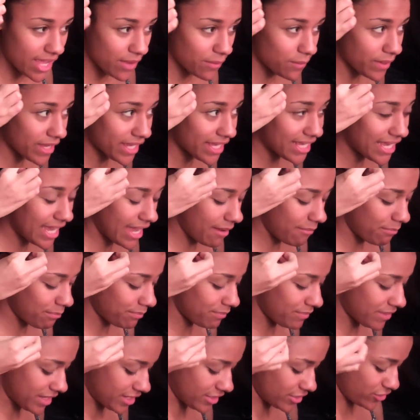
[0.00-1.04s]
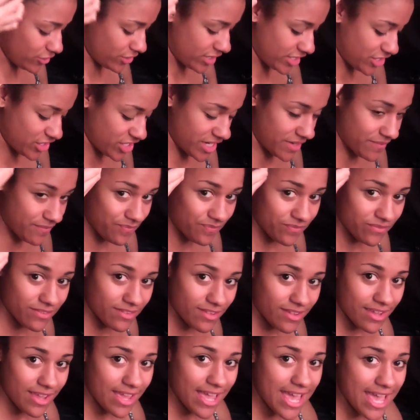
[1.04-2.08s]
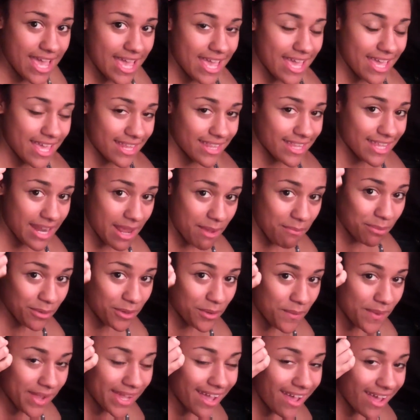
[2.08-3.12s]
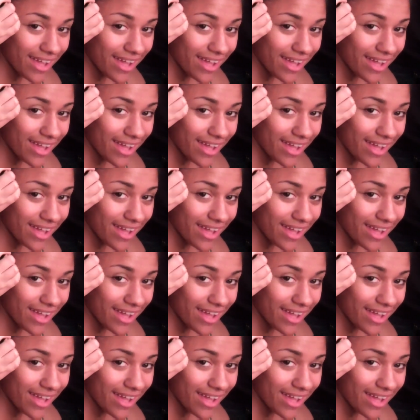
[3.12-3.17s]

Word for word: a wig cap that's stretchy. And then I put a wig